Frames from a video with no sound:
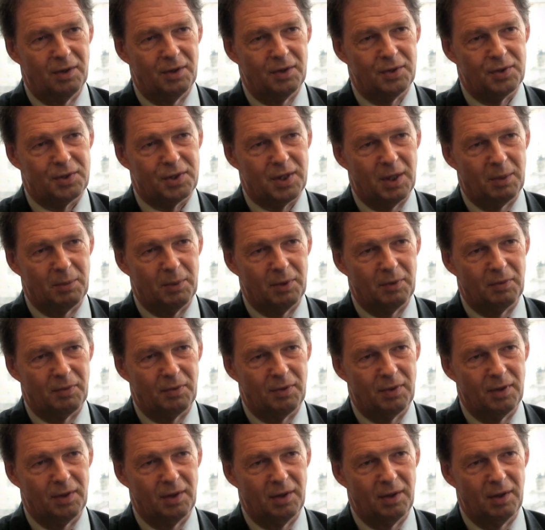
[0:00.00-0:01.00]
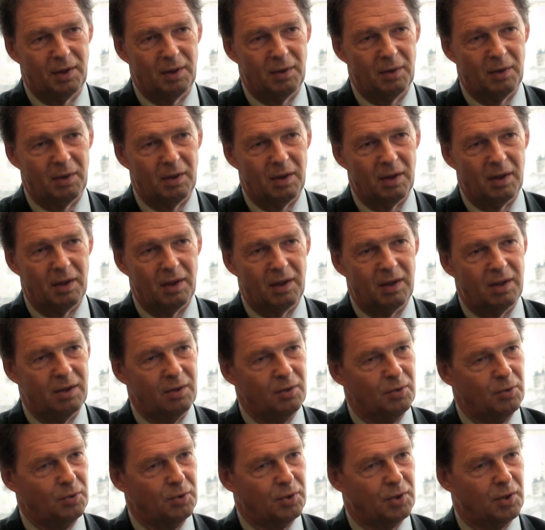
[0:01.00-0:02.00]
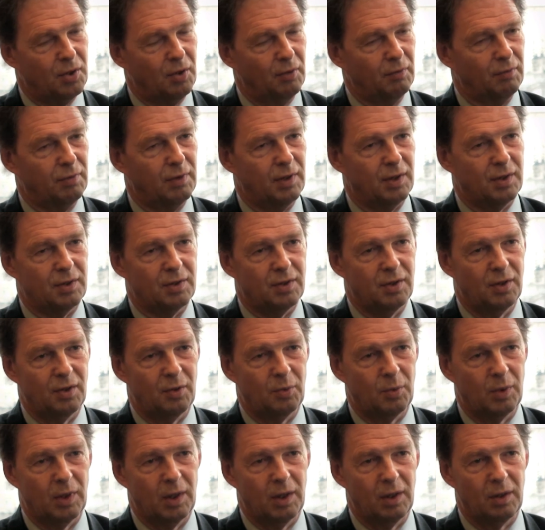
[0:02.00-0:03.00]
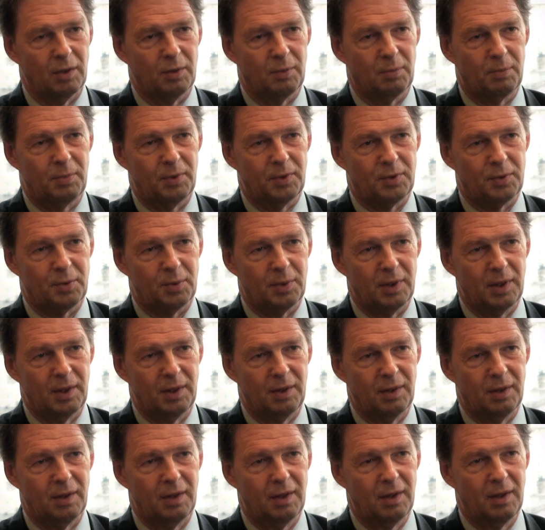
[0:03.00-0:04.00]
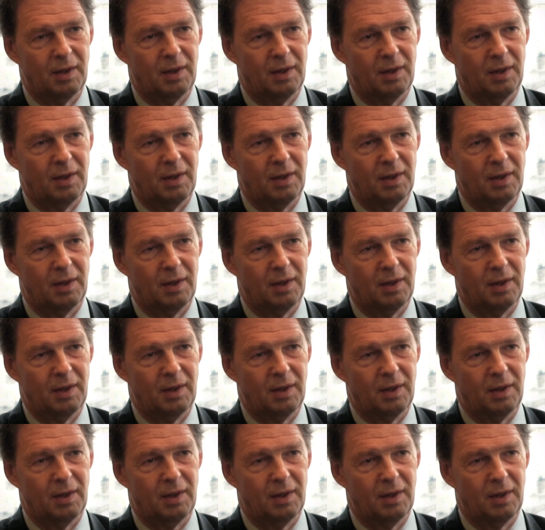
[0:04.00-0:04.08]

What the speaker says: some of the huge conflicts in the world between